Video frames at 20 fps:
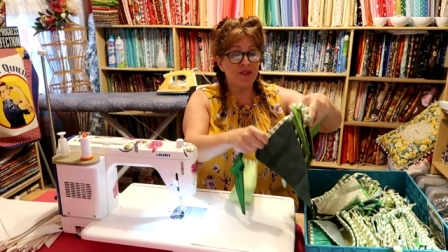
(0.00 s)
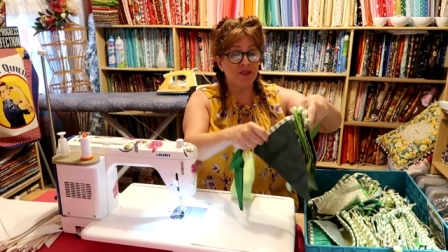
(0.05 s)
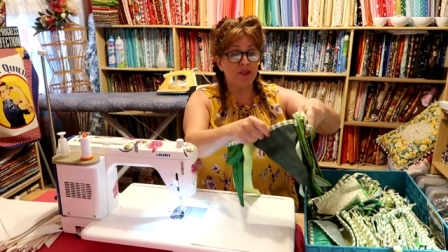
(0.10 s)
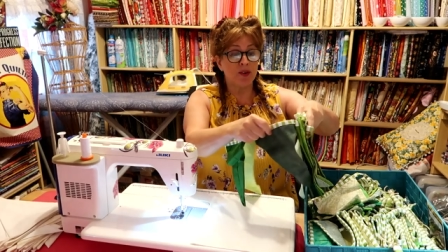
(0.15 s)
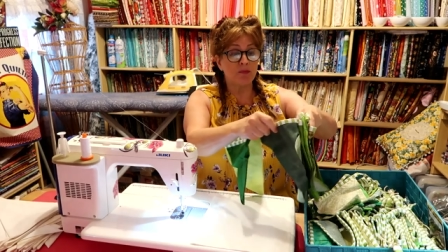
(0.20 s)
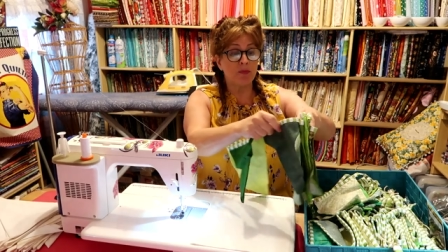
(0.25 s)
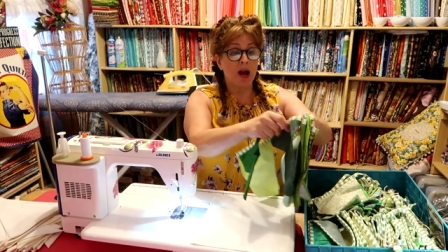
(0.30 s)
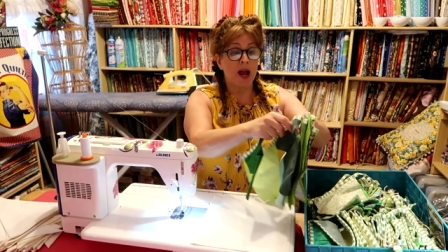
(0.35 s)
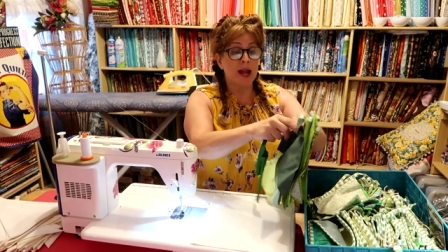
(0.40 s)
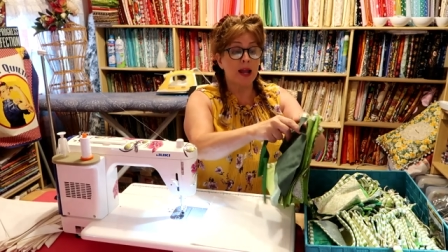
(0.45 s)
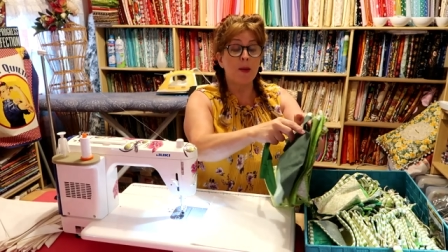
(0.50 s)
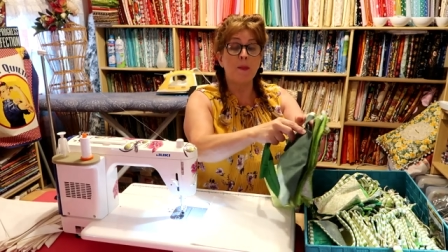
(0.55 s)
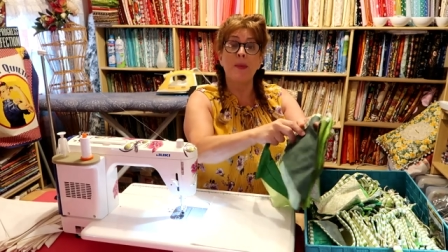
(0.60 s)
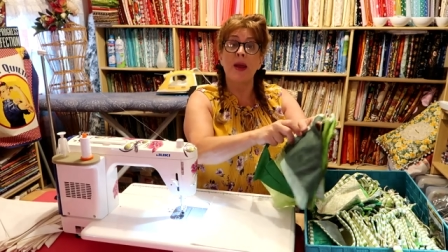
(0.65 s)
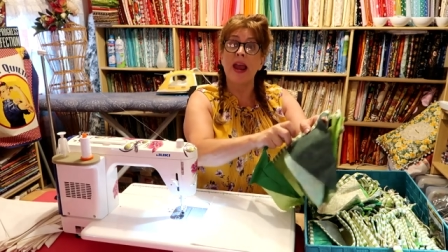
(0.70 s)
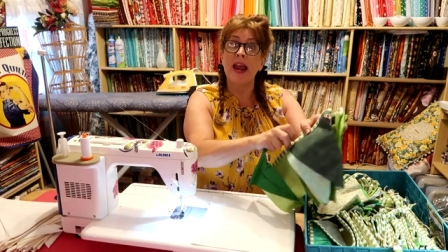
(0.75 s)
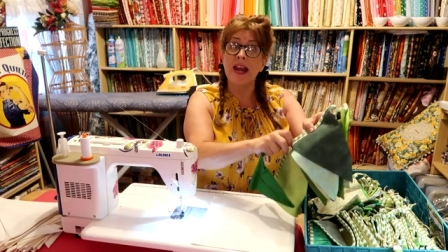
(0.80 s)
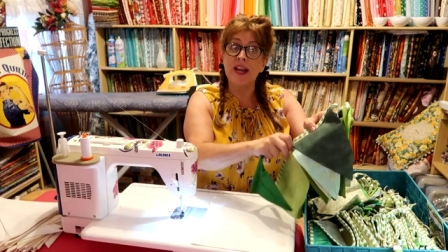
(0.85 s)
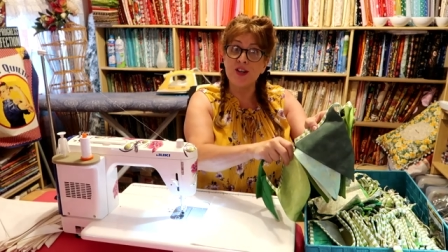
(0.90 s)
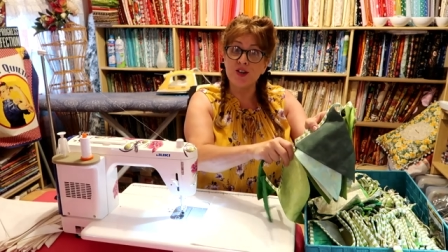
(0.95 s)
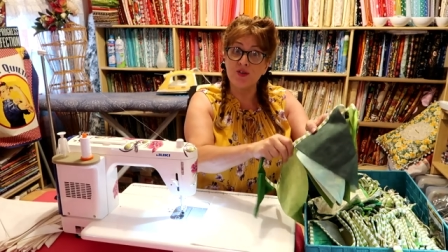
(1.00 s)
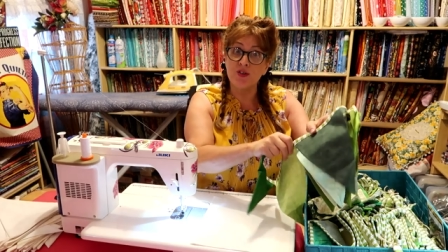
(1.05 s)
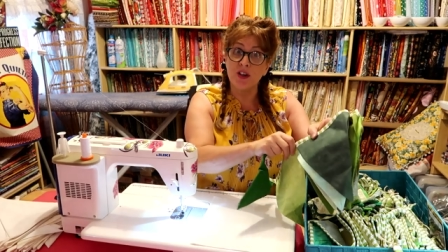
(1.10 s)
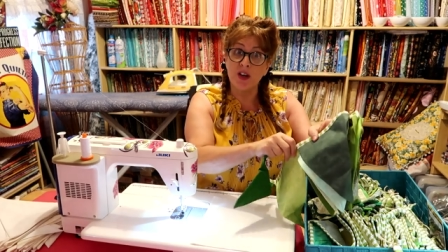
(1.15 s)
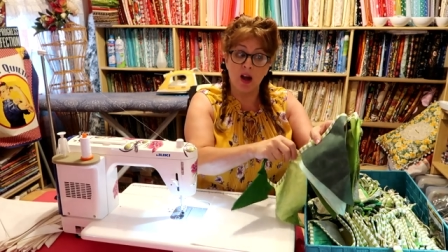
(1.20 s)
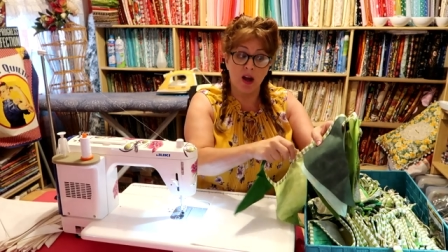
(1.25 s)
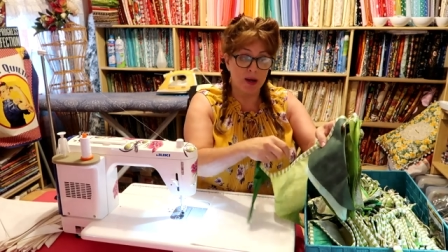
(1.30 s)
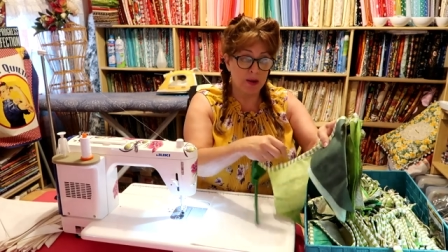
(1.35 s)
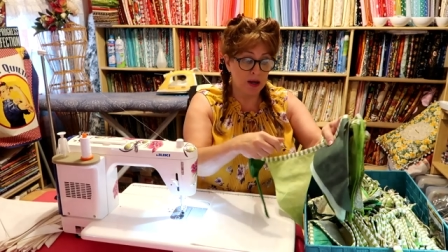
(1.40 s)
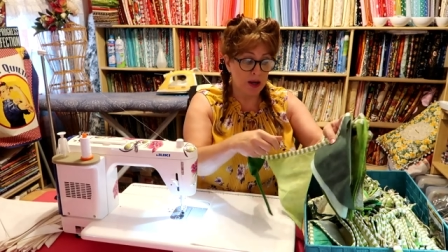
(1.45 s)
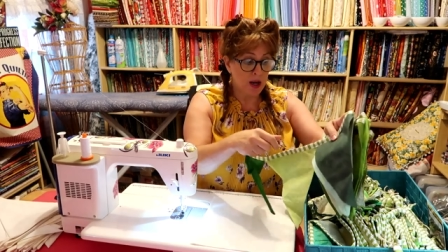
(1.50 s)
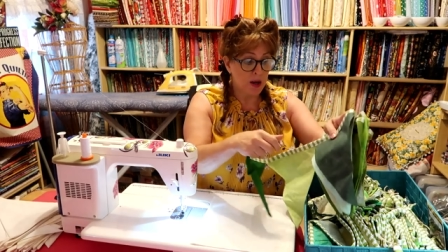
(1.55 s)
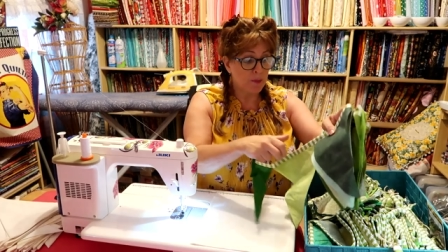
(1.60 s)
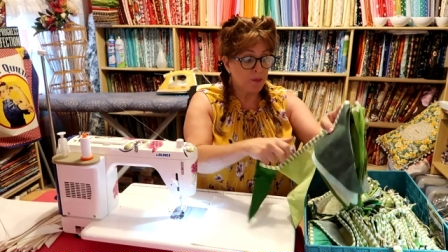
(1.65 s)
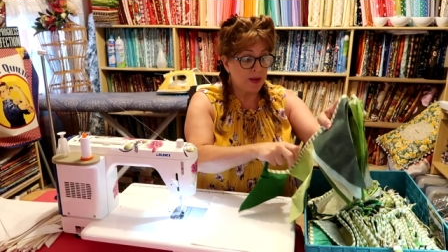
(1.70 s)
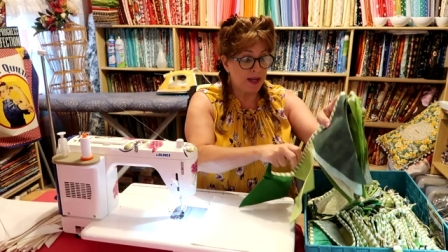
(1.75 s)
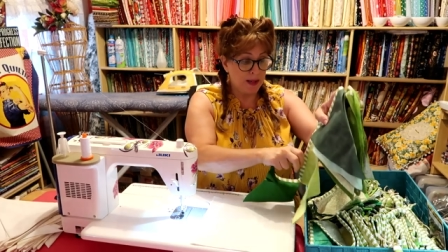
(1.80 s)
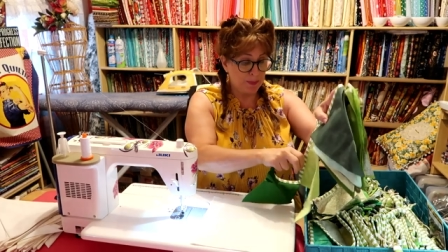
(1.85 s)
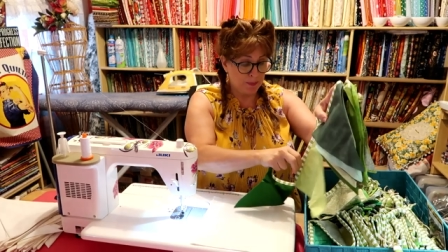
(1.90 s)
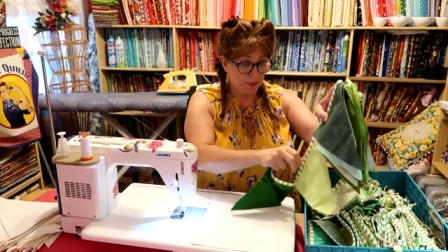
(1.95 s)
for my Patreon
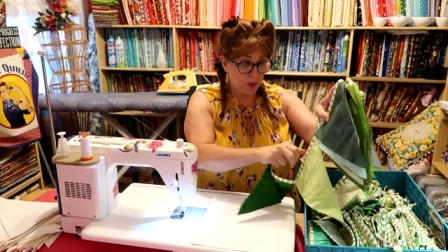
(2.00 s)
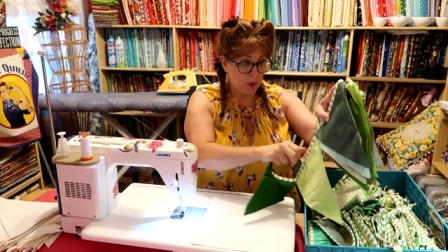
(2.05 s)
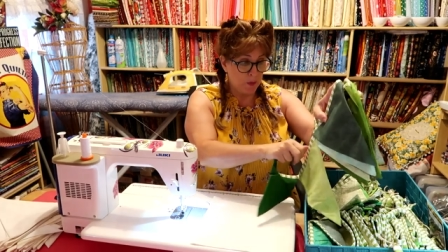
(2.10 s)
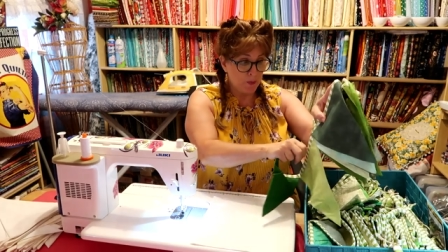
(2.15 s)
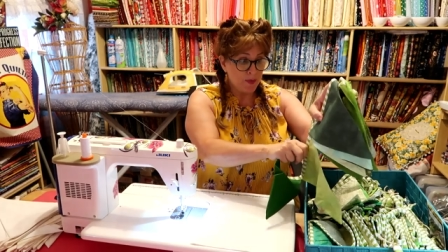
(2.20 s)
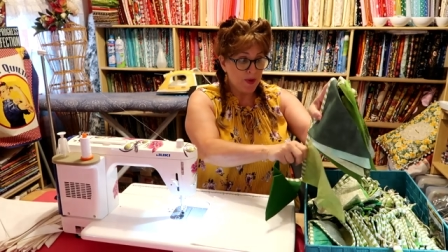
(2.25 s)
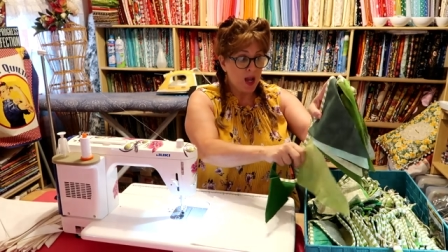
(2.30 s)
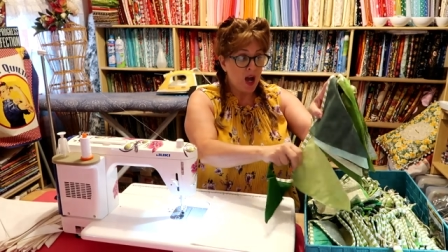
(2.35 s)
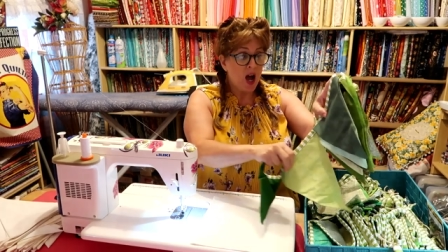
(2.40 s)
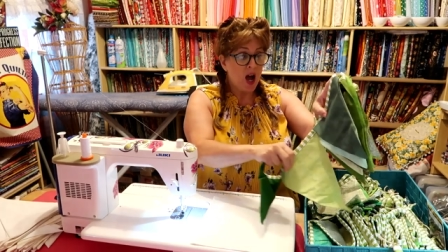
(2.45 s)
people,